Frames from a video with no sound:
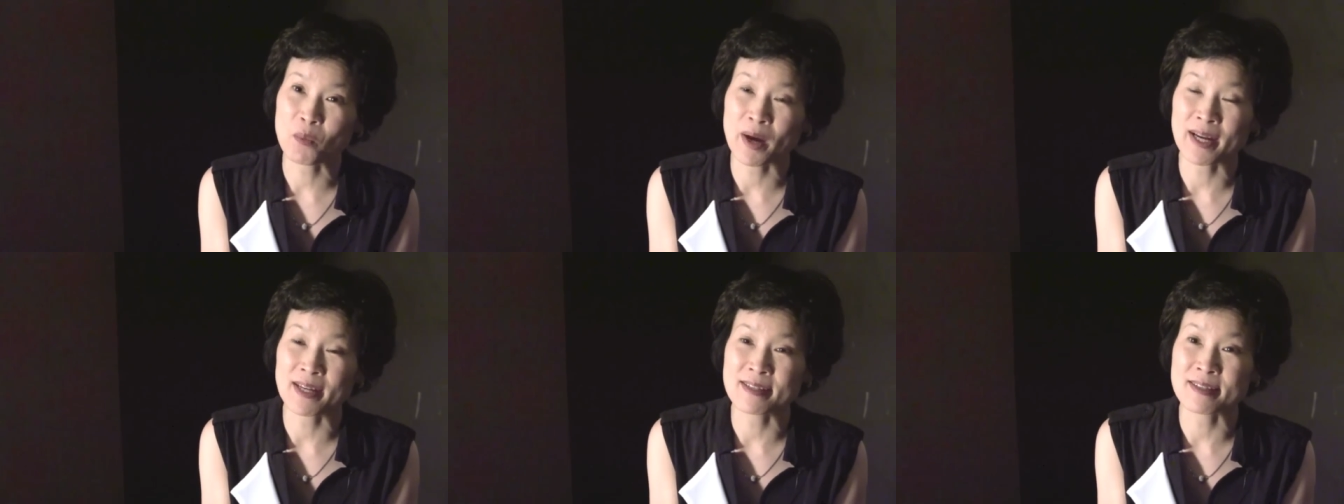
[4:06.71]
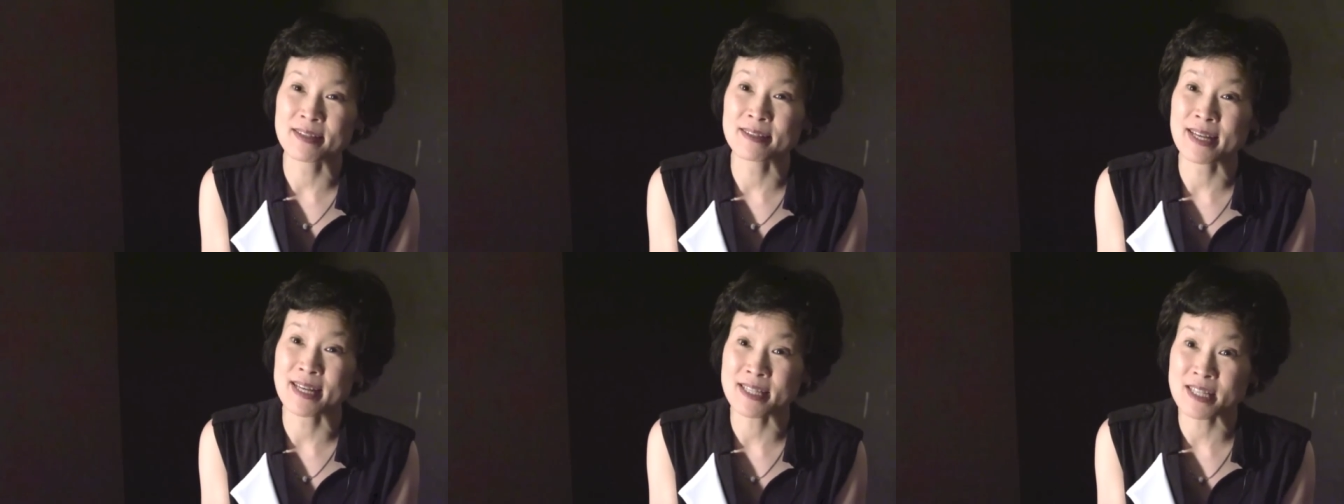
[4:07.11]
One
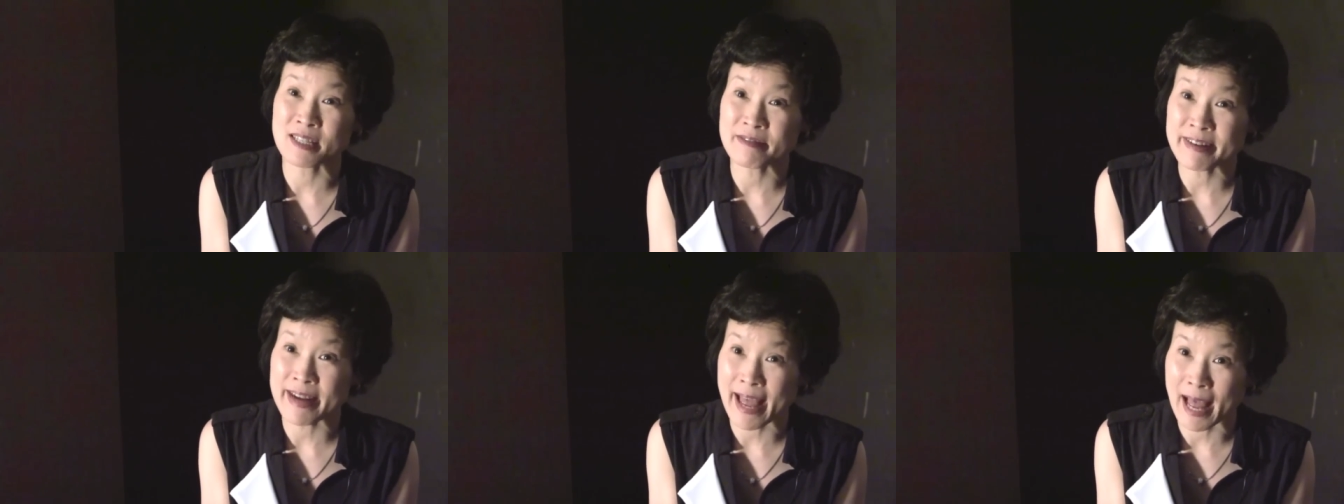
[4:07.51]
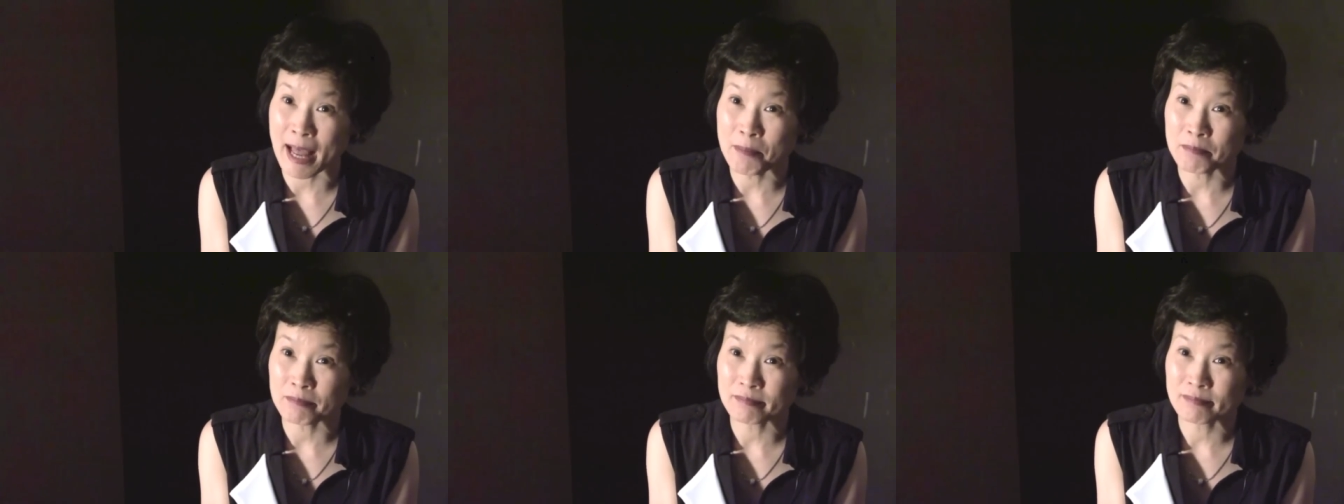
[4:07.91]
is necessary
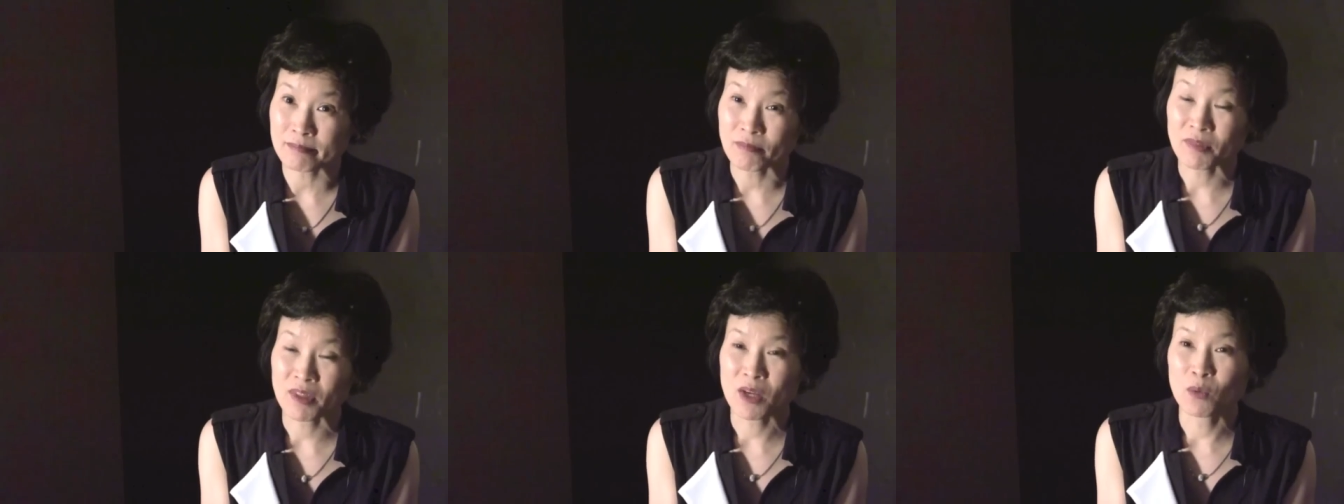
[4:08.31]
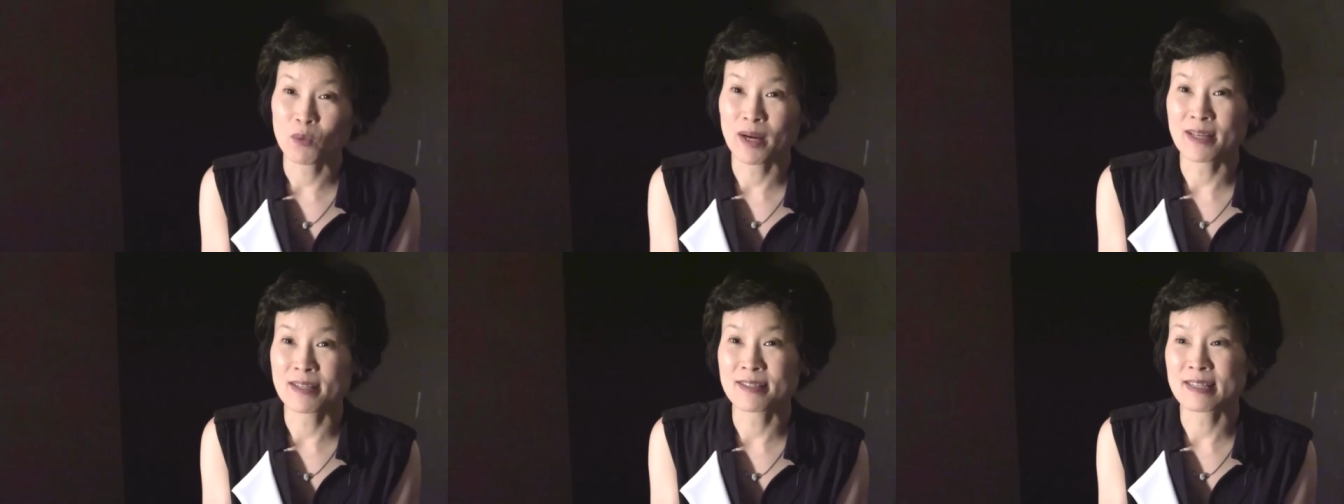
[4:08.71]
app,
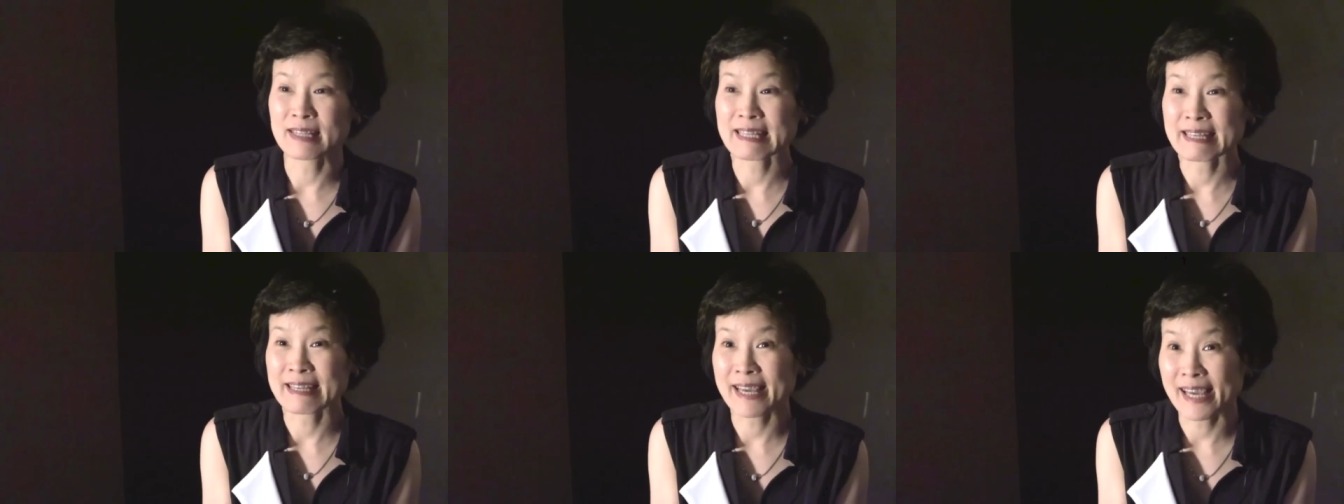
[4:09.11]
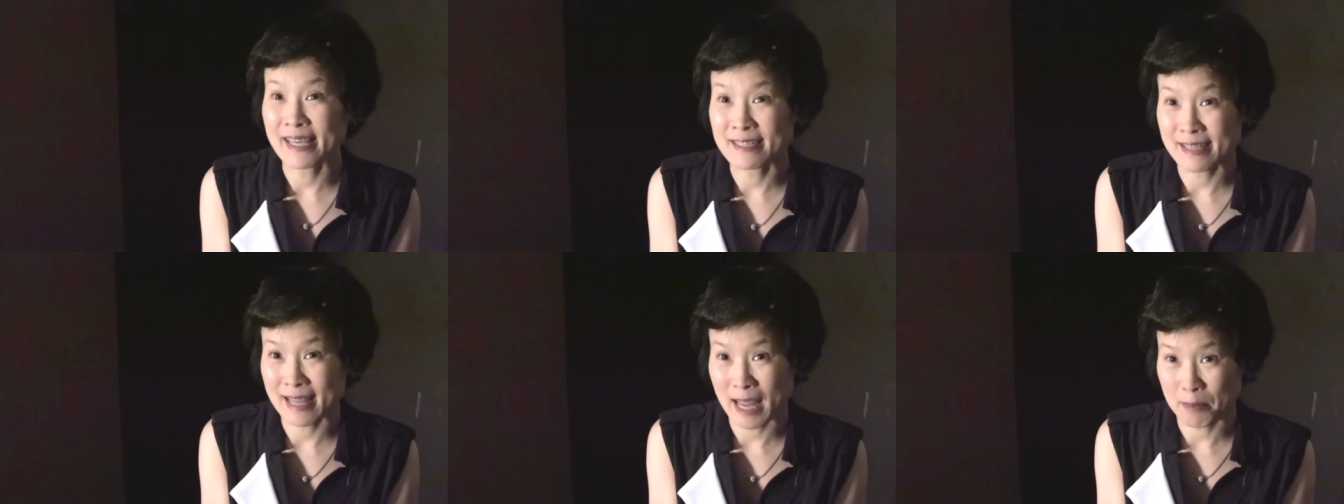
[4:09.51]
one is in
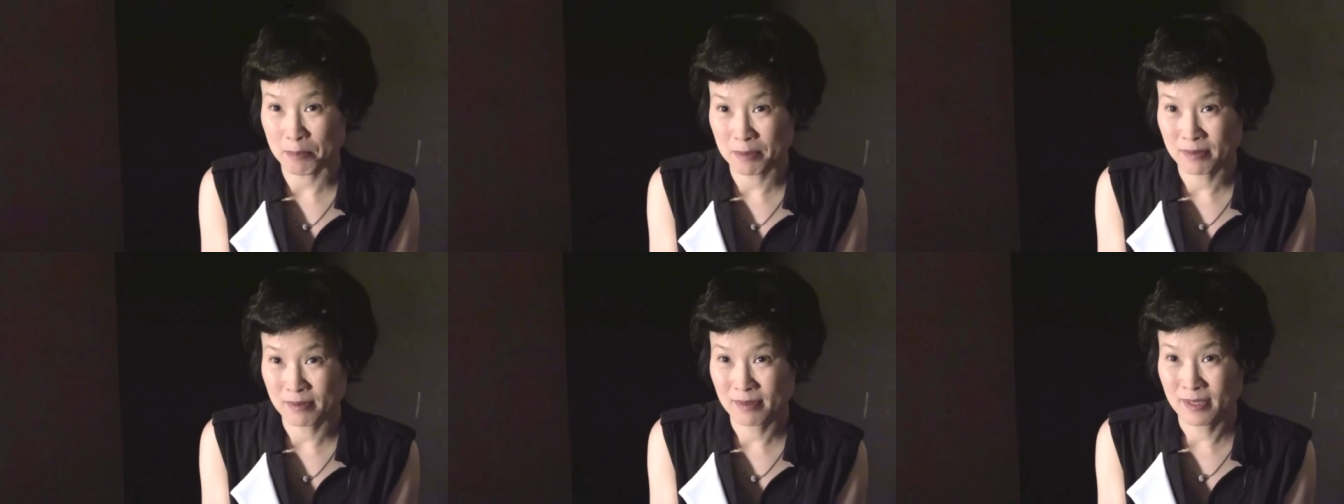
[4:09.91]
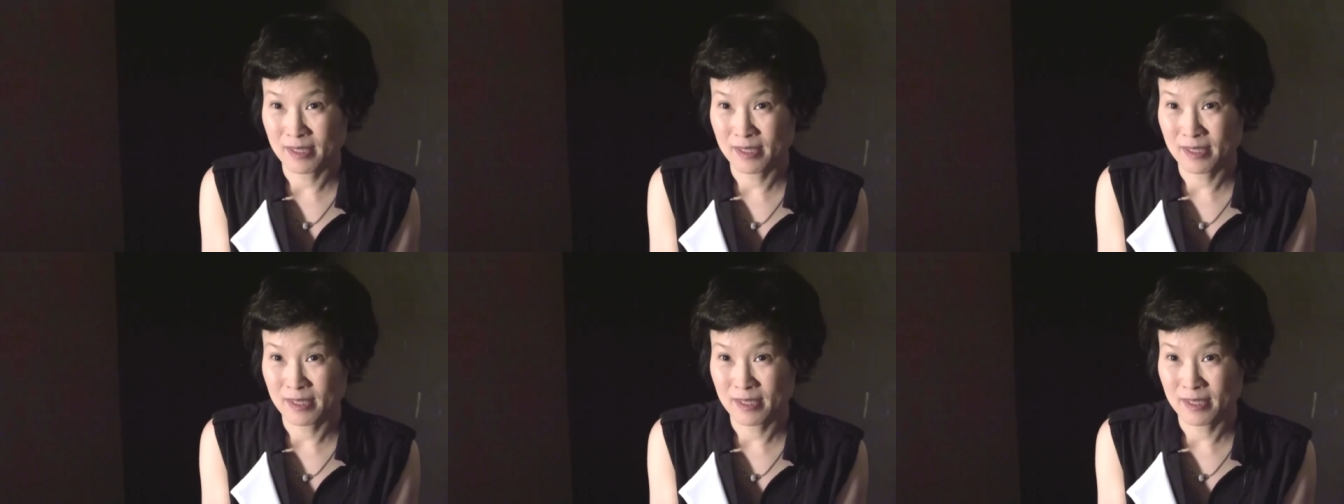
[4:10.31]
case app.